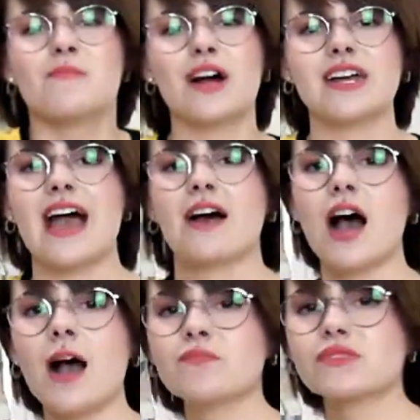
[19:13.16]
but yeah,
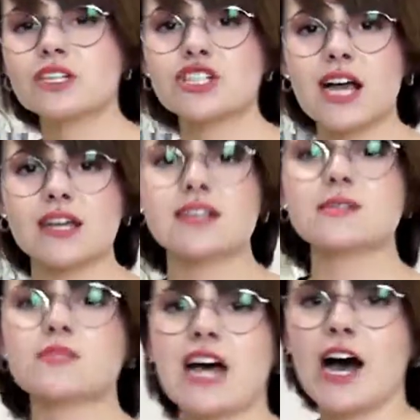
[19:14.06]
um, the jeggings
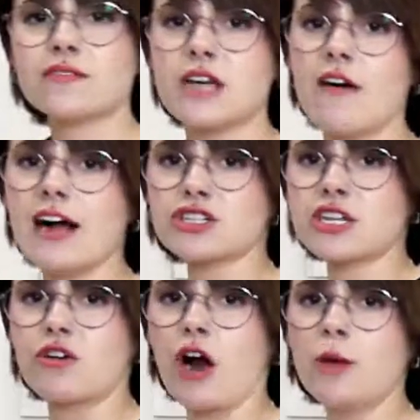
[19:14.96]
themselves are
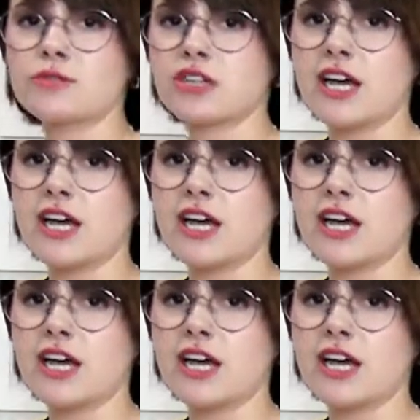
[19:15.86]
actually cropped.